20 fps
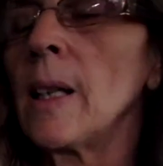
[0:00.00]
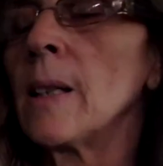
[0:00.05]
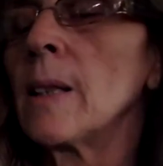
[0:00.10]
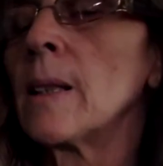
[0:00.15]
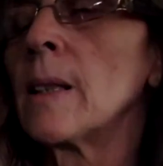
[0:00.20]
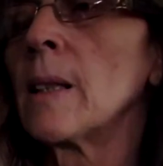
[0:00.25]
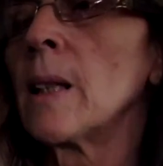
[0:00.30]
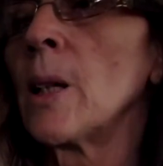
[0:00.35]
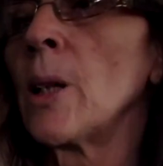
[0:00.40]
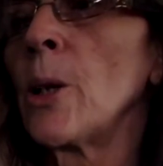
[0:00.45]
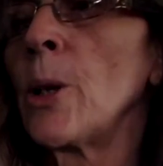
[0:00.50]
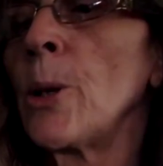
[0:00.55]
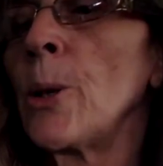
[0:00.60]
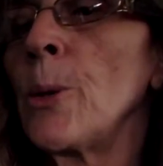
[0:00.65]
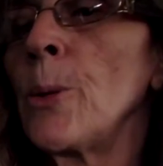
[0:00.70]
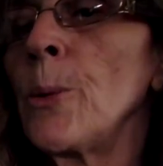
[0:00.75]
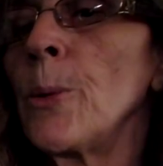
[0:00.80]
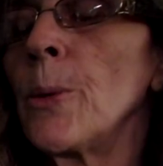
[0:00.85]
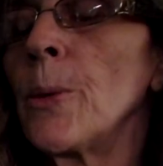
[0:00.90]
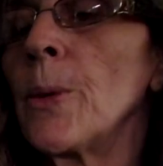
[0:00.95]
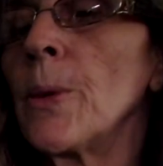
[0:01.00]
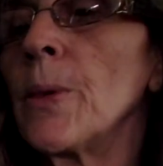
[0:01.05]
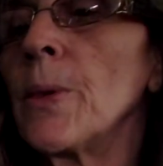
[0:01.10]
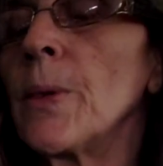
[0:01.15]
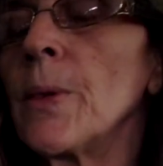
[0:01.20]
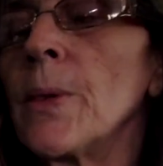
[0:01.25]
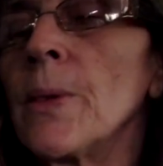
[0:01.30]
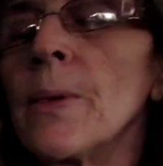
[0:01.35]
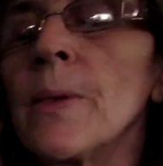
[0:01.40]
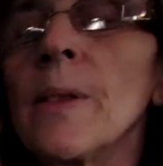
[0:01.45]
So,
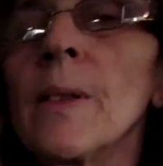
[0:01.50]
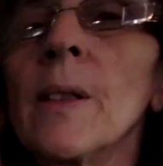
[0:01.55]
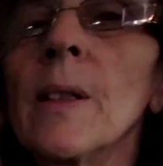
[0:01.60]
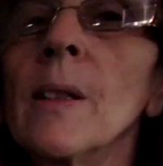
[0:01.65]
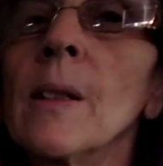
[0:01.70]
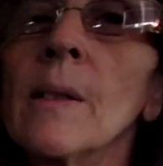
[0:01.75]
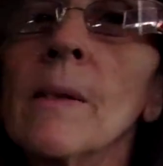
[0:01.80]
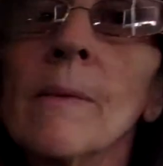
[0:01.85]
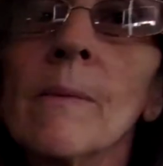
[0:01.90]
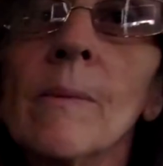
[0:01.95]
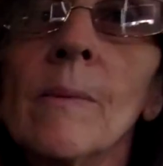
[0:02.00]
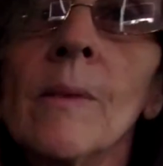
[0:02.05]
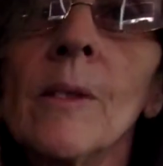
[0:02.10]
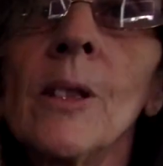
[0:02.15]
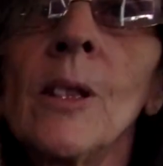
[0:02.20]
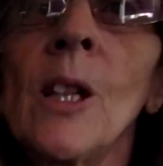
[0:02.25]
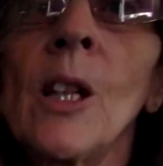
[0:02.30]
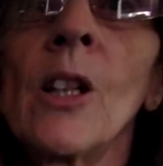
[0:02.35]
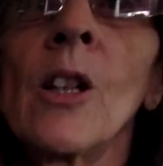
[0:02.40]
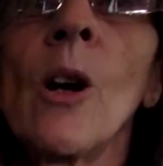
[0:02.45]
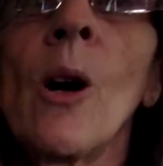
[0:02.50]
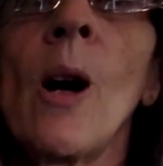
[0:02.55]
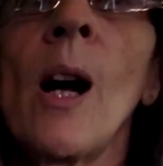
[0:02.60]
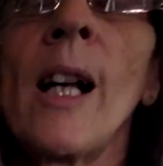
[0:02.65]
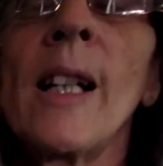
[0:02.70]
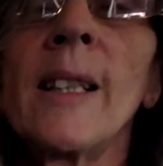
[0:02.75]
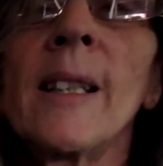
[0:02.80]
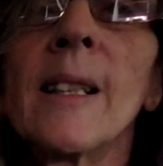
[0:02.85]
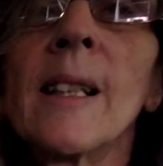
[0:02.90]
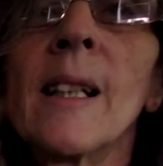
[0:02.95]
you know,
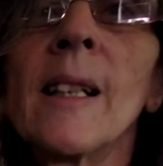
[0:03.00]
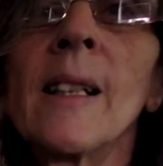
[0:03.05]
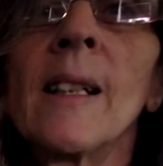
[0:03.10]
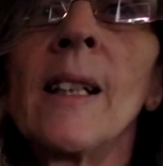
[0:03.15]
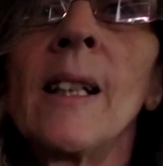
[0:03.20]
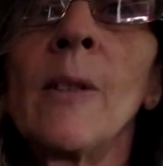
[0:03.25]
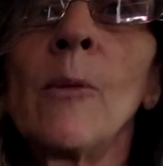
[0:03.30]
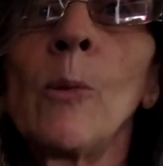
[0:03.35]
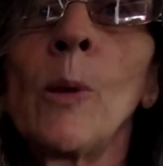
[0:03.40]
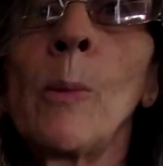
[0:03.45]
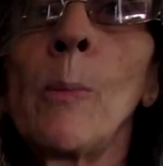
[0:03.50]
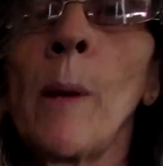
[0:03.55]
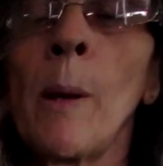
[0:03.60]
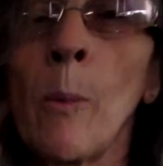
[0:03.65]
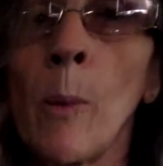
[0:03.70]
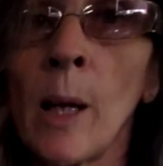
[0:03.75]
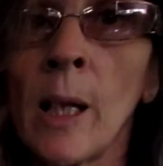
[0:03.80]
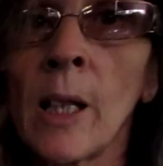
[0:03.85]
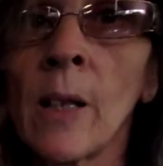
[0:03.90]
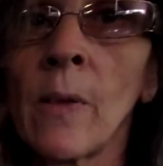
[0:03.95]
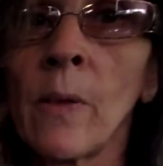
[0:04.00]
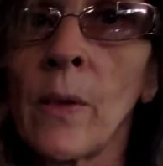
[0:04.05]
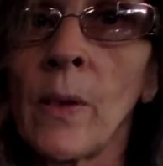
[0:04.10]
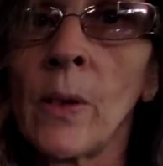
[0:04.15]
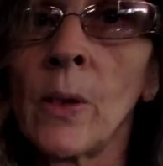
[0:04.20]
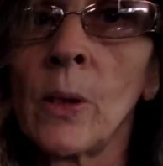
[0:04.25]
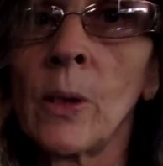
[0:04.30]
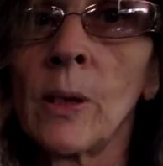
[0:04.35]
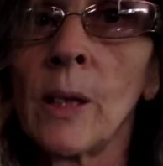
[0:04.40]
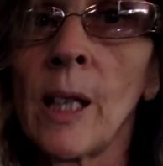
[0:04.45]
guys, it would be
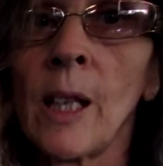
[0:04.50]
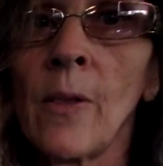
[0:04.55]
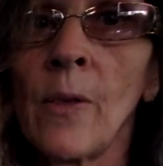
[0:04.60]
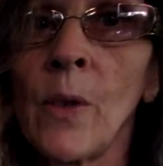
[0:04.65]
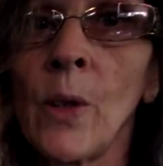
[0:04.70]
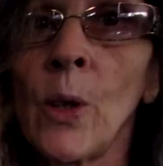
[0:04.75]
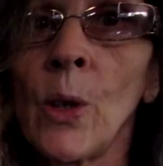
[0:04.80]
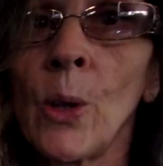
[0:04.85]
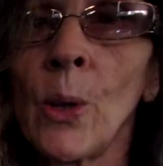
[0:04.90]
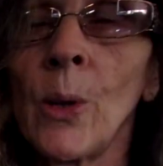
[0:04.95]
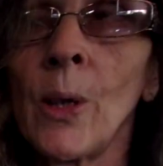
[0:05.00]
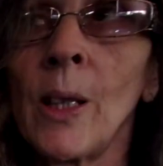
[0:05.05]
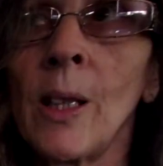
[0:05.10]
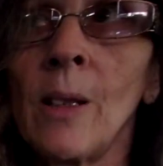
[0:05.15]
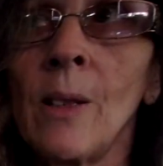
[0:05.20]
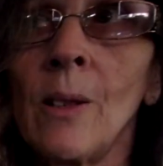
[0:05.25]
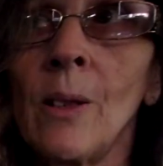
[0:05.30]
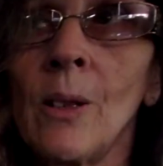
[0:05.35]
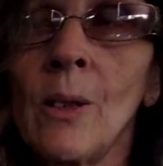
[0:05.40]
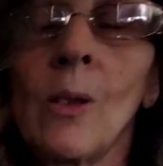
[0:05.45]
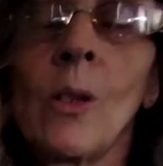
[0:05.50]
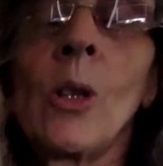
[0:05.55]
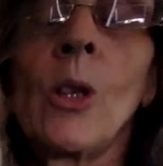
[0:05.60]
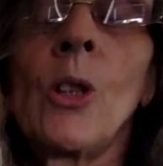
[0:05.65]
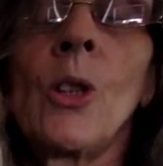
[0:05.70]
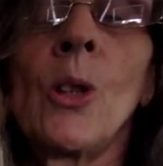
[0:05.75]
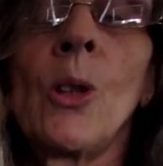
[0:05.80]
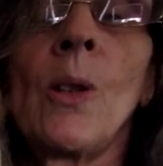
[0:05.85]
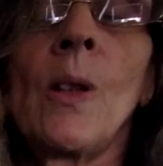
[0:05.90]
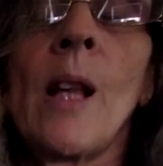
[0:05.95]
wonderful if you could
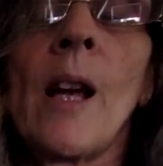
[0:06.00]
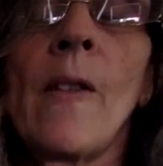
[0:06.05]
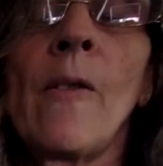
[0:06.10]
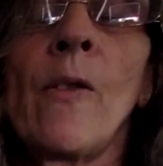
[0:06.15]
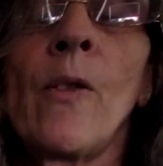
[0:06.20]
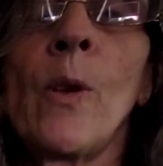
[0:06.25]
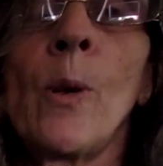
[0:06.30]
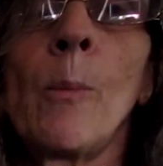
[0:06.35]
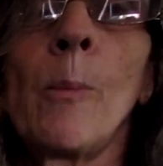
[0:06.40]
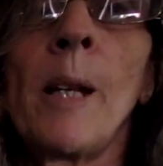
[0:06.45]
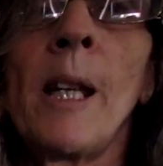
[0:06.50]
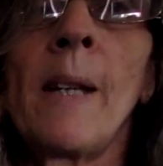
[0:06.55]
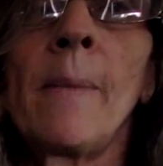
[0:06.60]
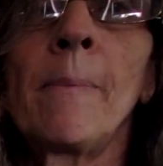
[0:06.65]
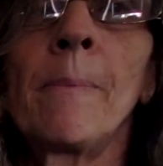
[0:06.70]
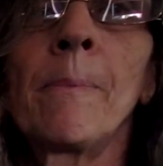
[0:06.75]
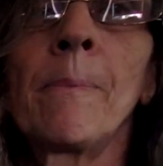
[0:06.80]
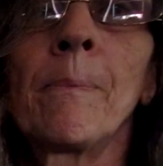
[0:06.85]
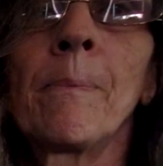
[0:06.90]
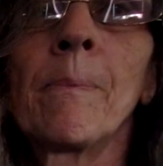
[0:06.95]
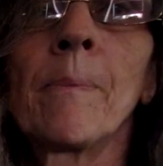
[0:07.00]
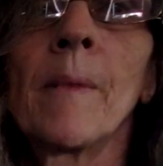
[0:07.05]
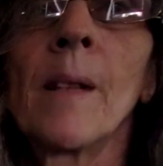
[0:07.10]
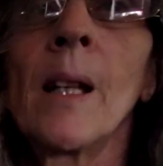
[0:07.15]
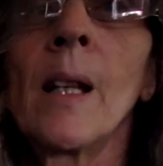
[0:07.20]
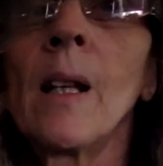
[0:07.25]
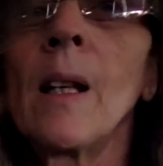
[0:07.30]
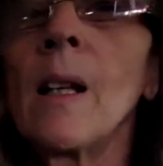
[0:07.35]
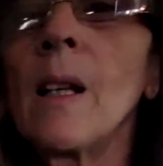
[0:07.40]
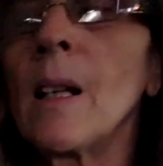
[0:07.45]
do that for me.
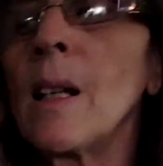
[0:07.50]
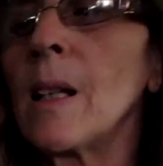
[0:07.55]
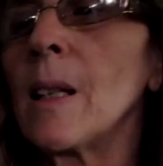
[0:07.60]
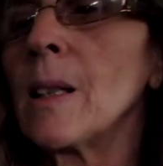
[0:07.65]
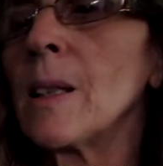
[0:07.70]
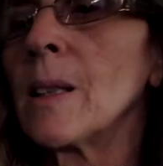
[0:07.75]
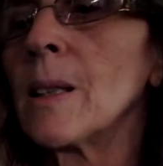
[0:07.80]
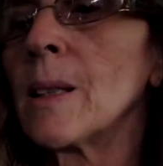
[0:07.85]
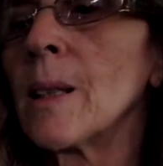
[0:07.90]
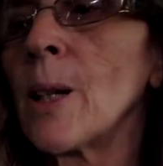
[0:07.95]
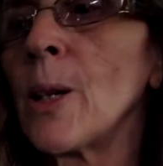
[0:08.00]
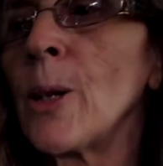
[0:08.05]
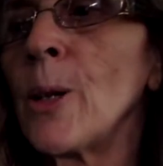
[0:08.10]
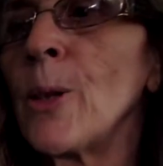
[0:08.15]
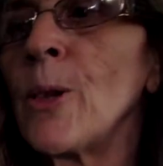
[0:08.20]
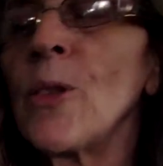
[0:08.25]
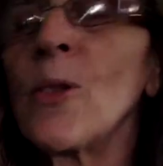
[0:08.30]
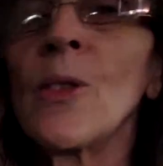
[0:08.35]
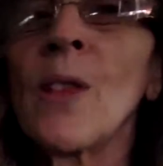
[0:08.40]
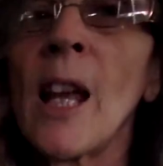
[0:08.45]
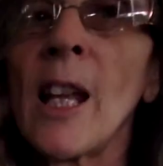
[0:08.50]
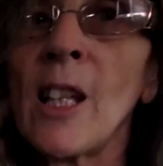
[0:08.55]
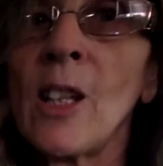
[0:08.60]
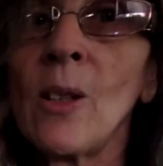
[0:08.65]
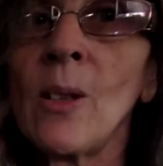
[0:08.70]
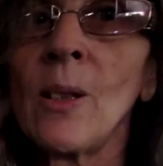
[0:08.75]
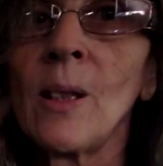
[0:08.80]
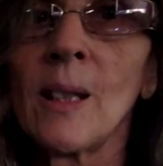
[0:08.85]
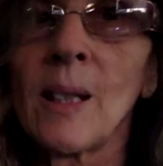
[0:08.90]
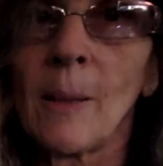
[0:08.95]
So thank
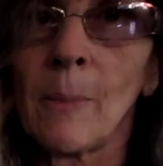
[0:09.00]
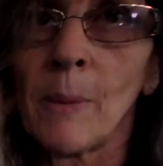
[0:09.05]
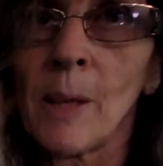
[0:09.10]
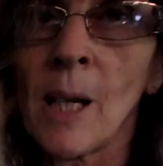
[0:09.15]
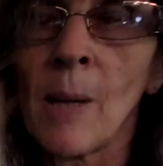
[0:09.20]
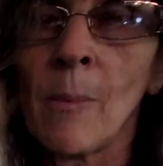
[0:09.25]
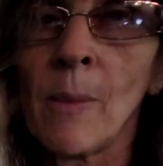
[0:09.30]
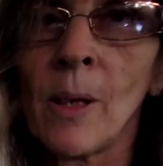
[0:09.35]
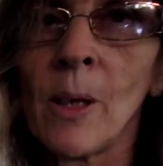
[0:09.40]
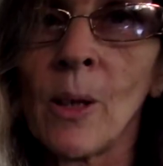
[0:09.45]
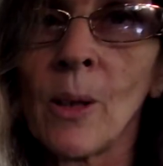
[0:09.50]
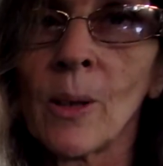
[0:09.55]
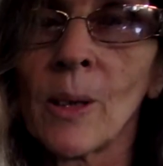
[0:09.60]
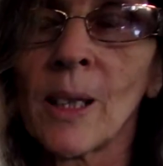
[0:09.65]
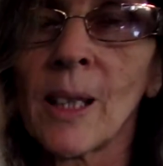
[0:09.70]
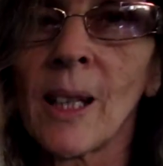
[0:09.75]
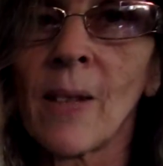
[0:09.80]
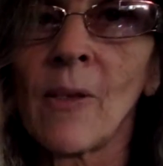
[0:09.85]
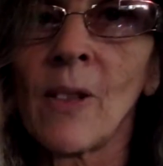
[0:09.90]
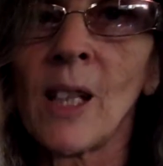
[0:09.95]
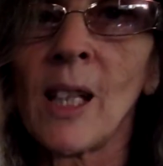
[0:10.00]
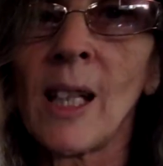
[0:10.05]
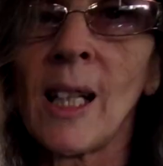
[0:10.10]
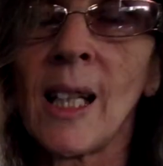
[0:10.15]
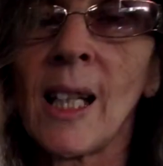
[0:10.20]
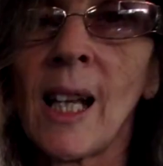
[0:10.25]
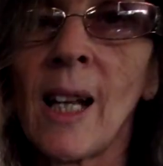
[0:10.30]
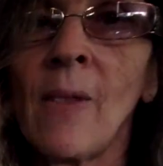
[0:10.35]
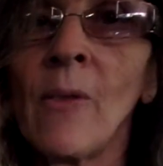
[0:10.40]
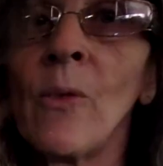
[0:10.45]
you, September Girl 70,
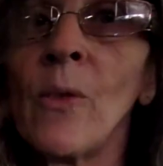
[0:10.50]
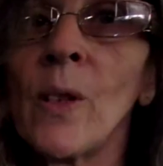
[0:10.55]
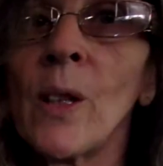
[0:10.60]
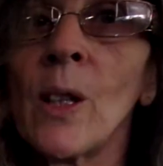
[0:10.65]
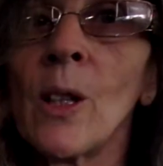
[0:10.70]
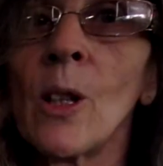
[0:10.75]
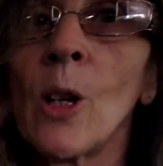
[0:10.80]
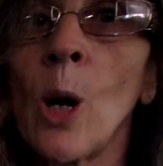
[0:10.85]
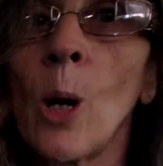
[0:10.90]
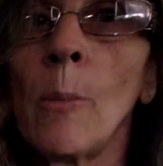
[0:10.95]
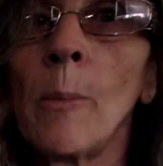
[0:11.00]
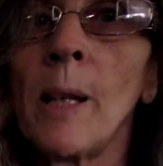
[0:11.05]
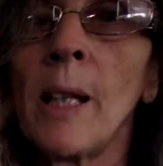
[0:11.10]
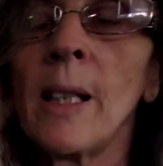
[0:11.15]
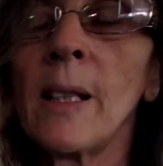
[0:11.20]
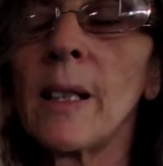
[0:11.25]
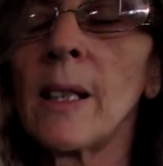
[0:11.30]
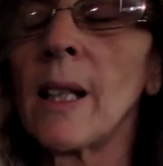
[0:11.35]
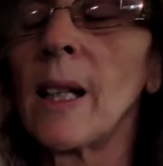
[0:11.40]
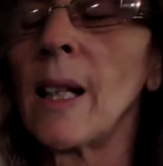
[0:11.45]
again for your comment,